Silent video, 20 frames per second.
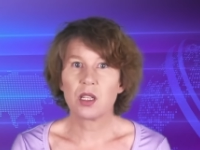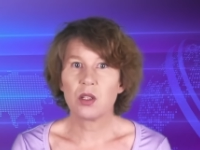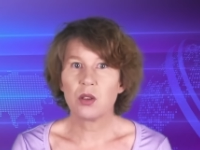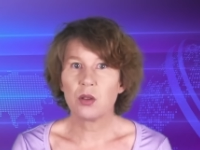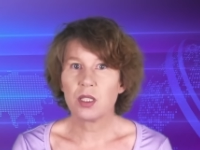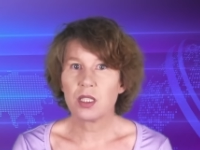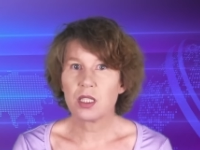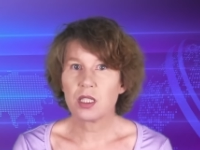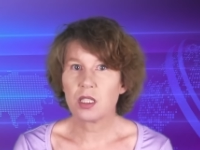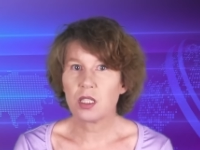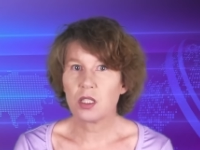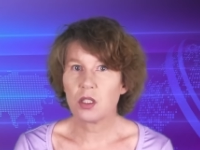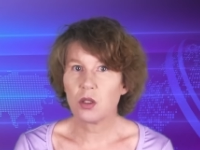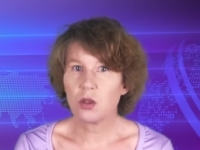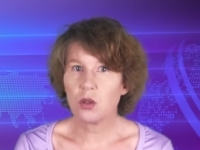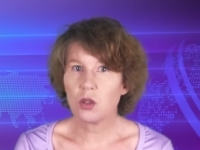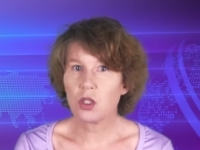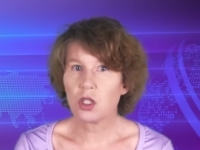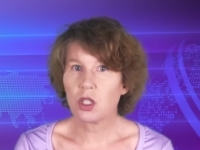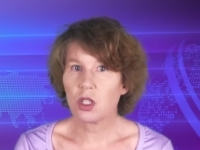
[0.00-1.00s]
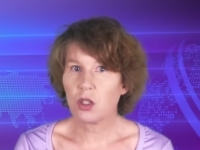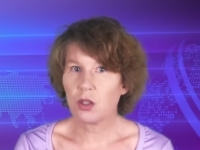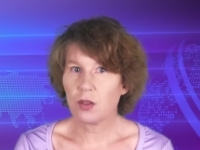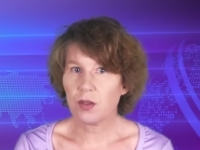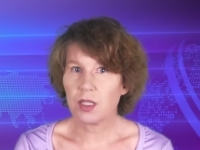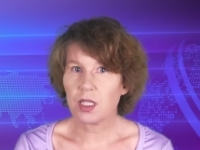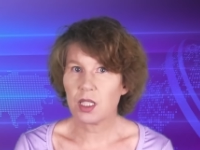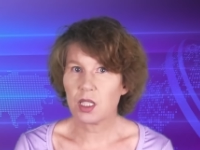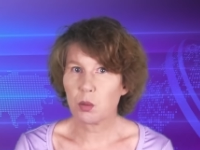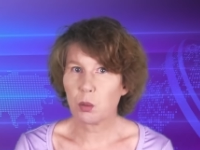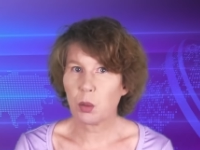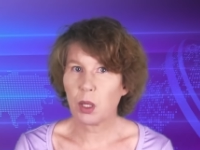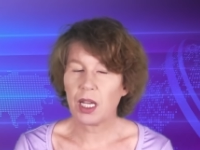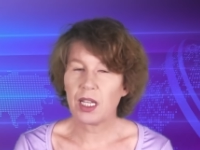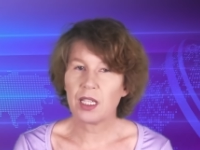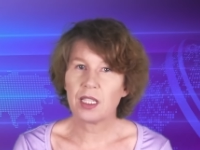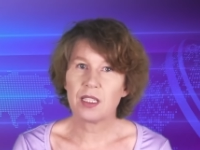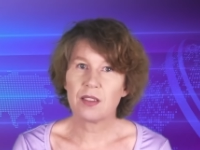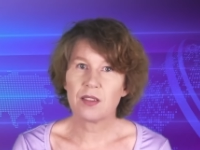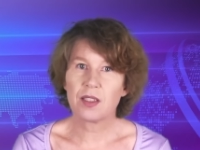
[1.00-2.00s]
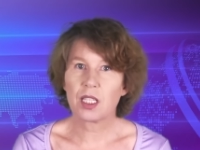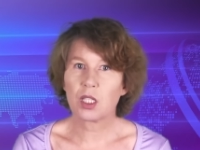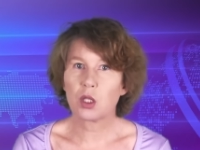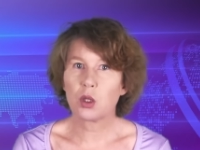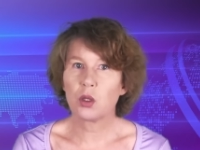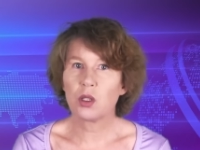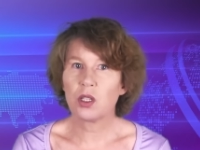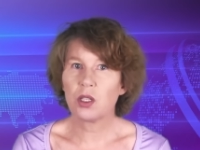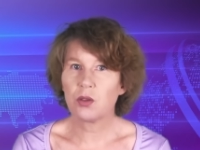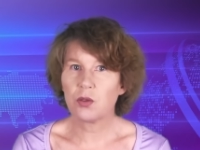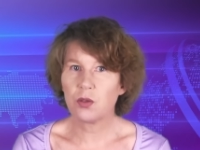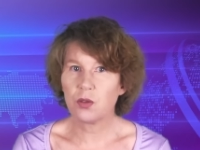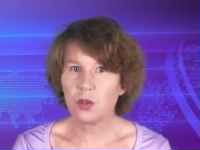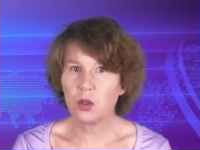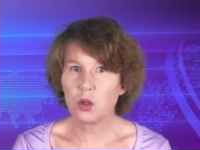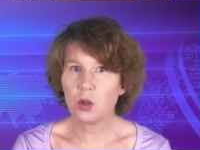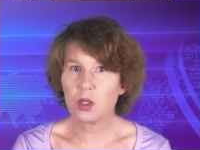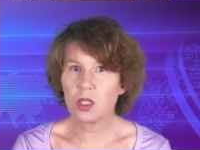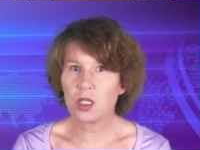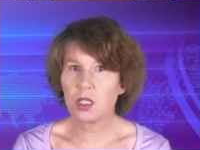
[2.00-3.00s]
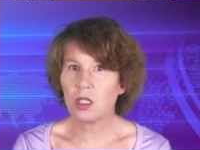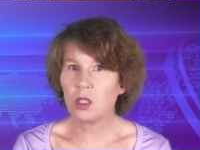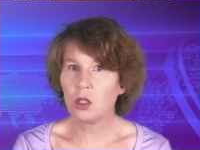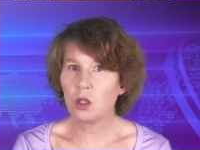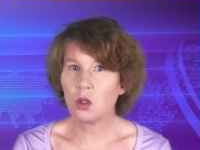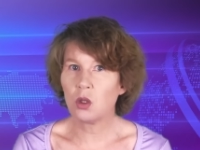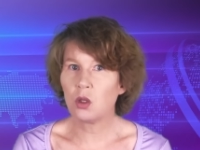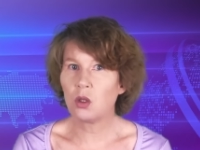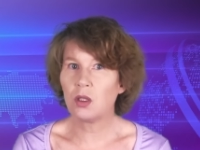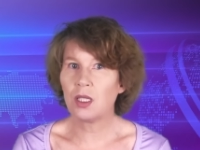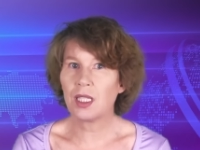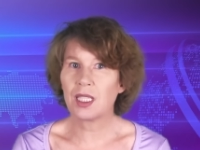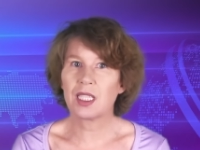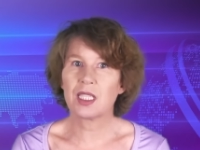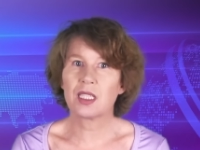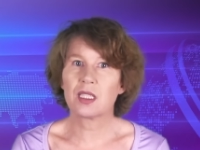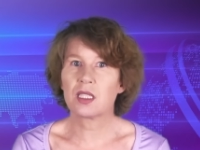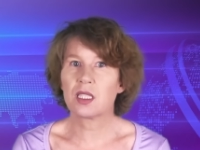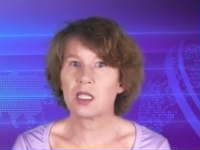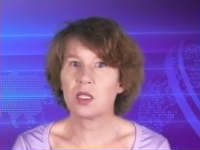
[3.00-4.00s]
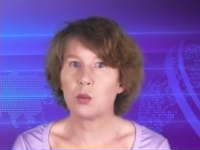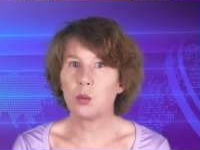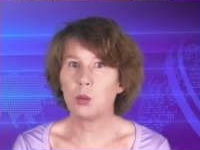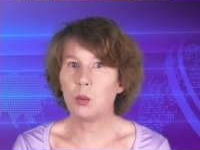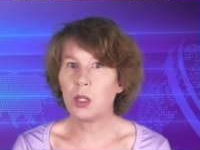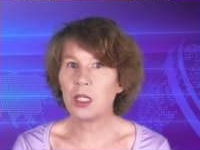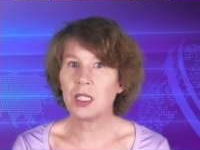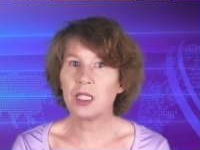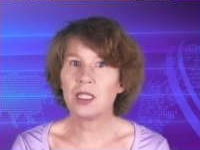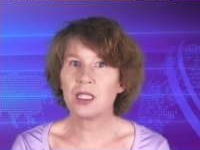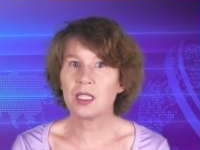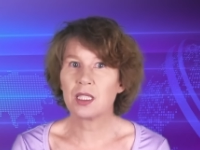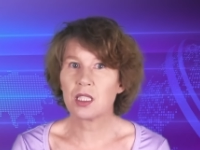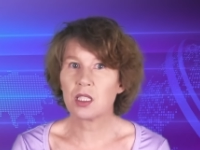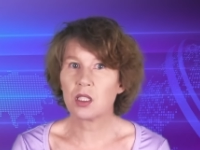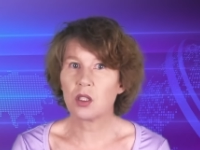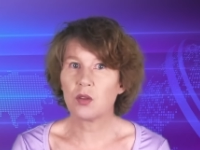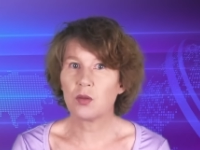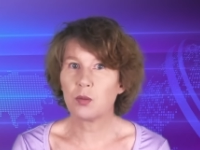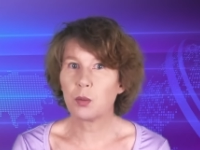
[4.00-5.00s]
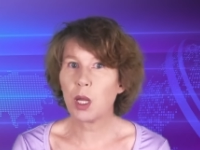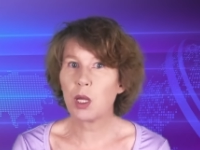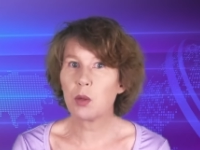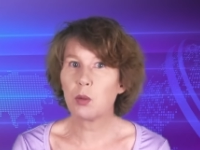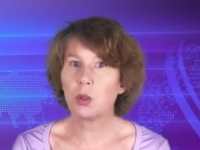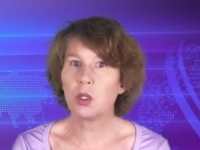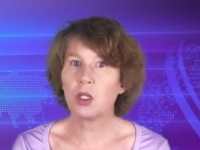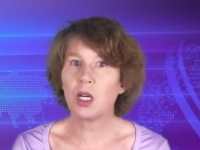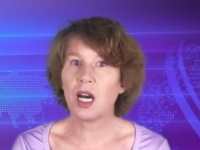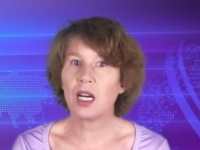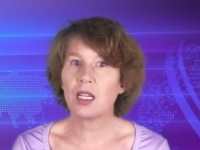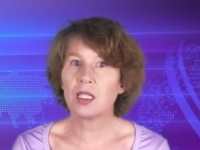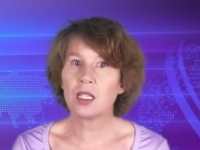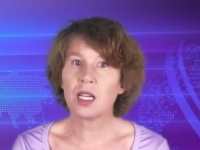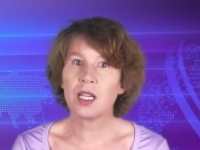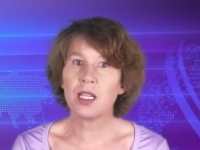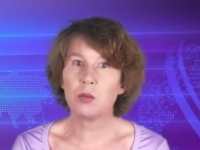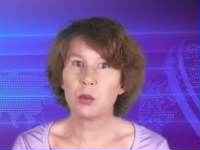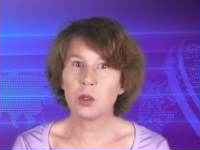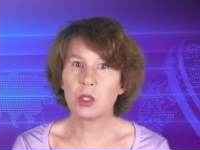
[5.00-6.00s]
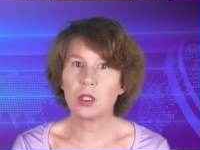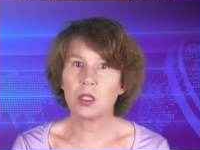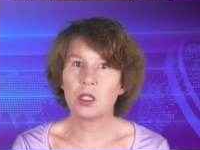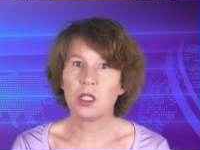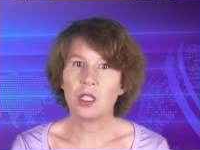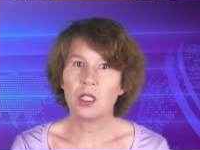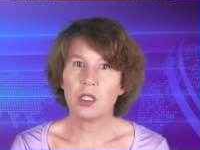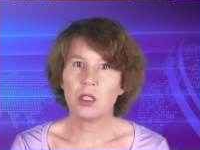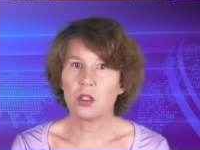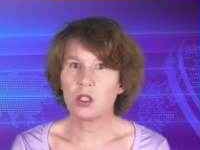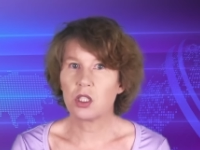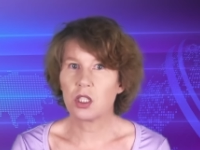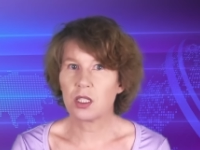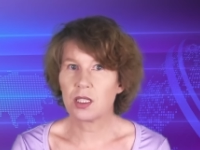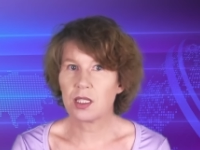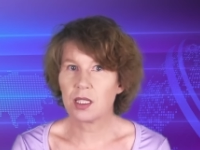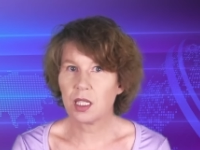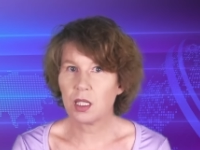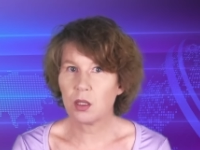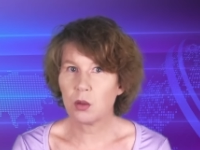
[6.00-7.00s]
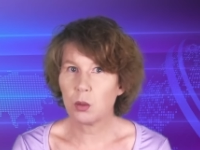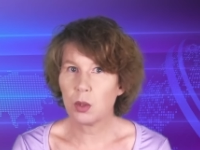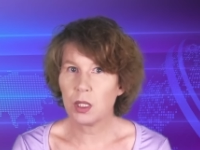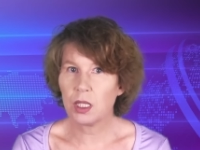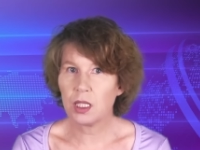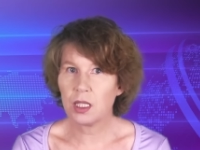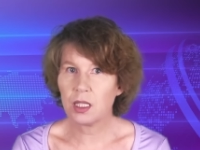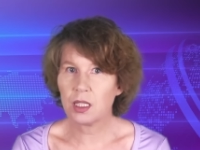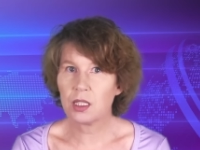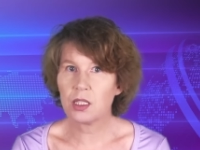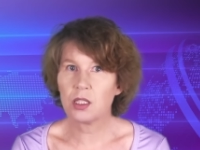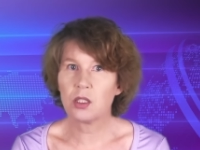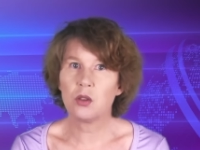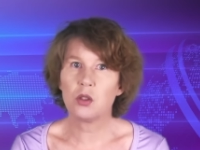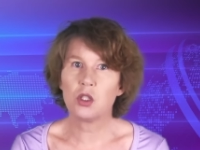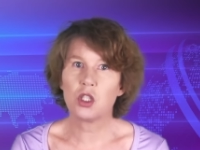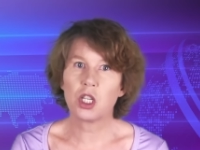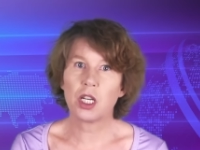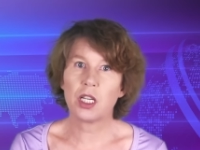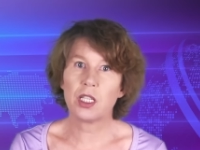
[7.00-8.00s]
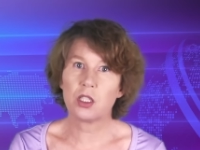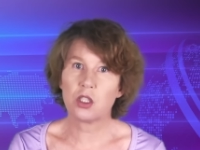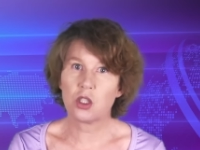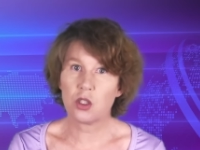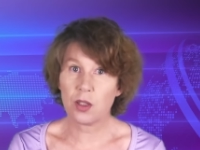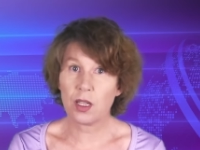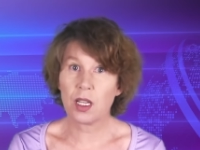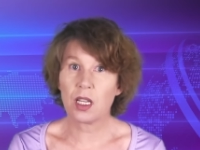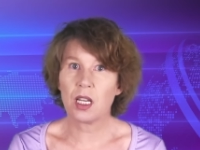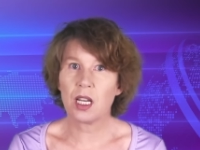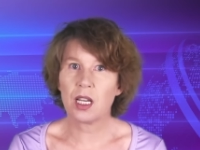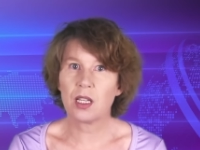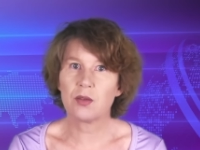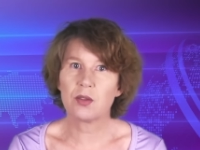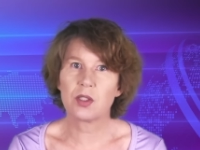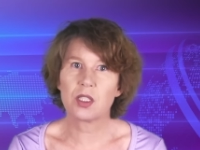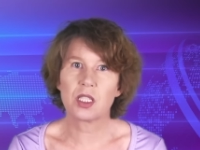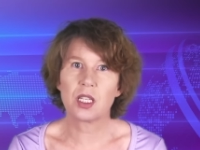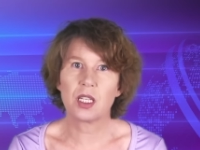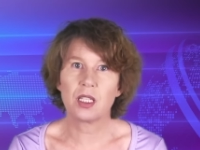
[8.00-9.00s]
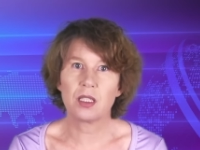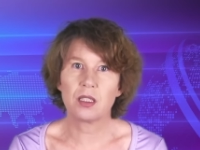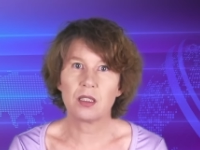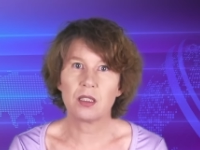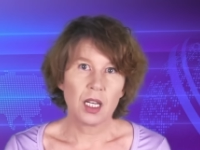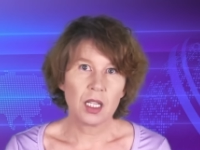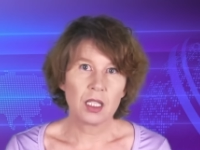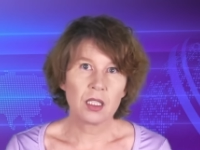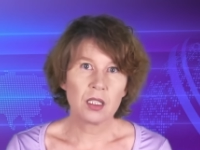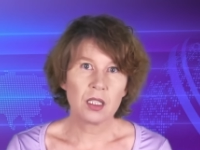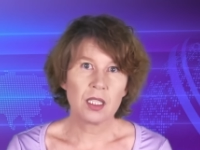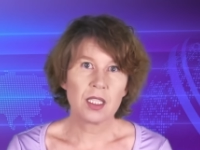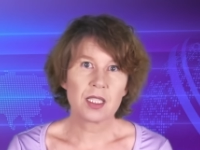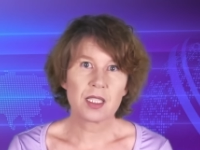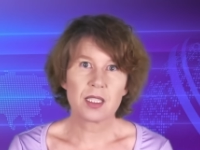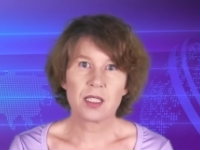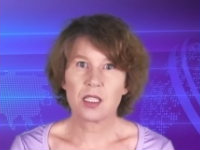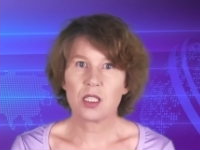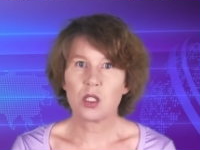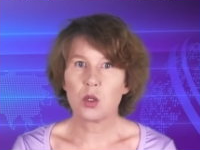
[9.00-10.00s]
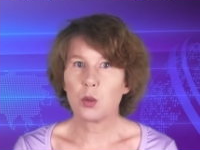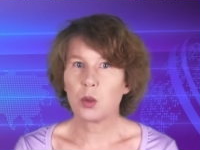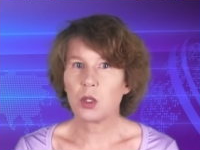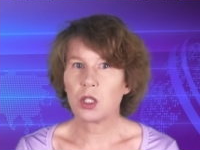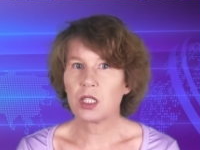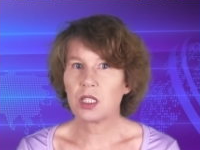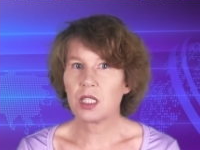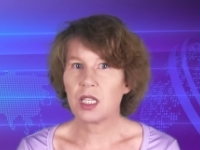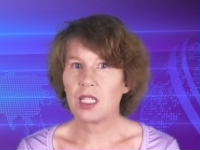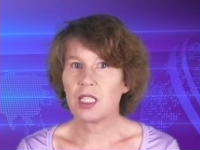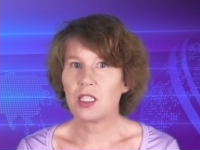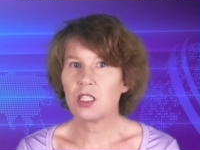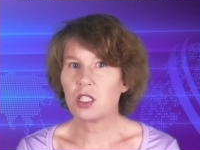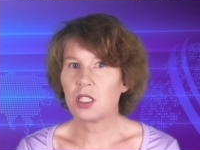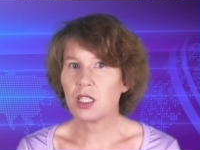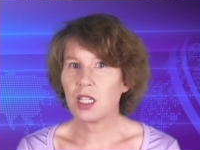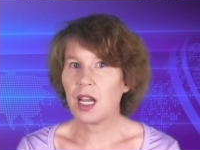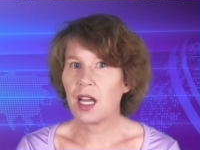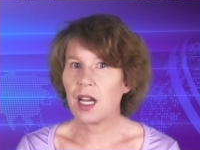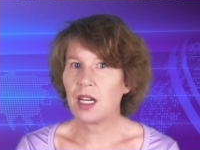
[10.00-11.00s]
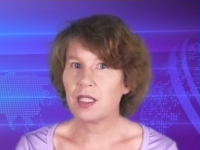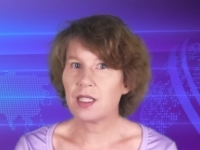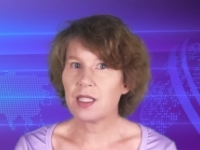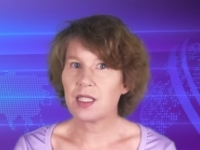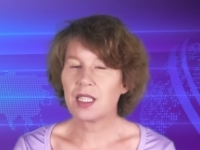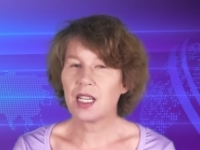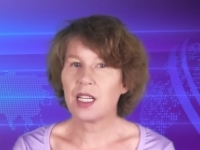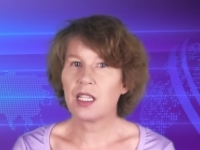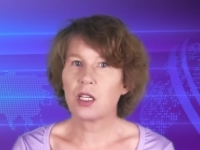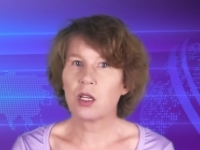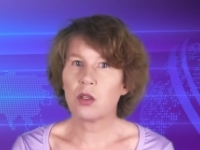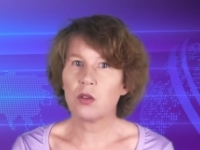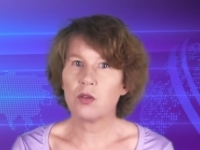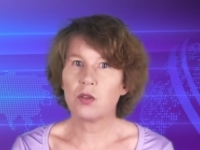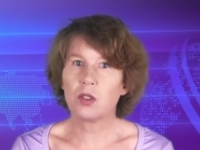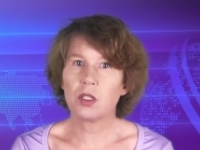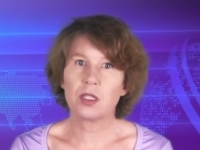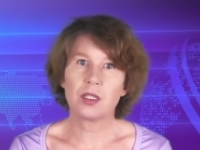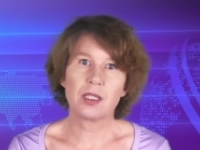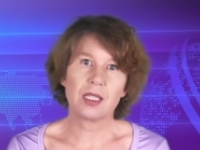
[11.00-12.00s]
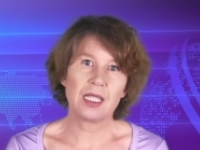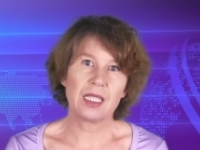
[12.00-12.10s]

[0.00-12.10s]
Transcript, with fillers: no institution on this planet that could enforce a law against billions of people unable or just unwilling to change their lifestyle, unless the superintelligent A Is take over.